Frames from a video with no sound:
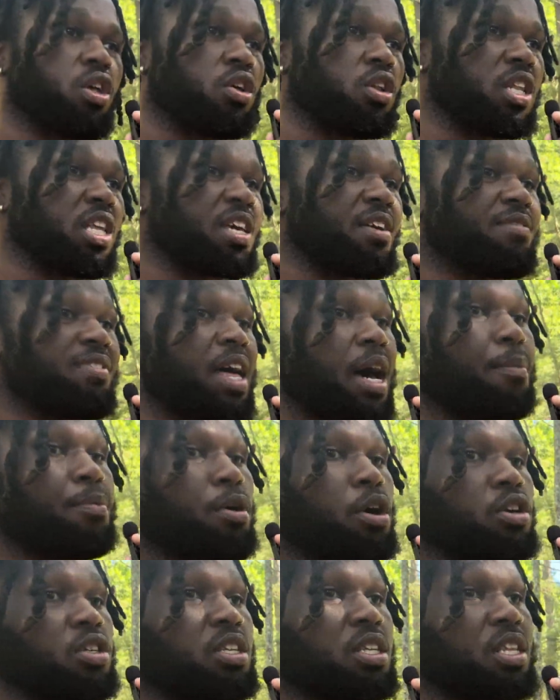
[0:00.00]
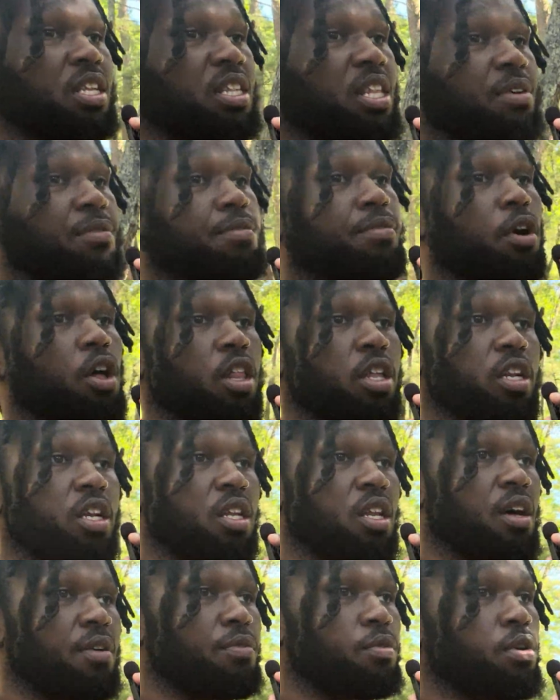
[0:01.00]
they'll leave that person that they've fallen
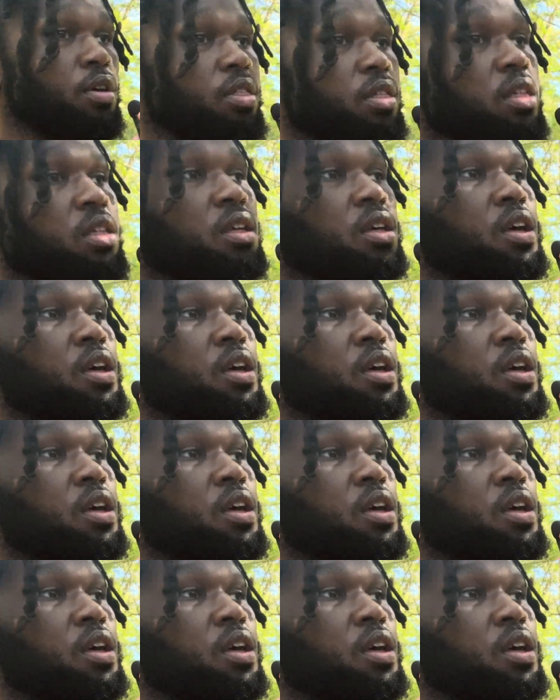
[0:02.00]
in love with,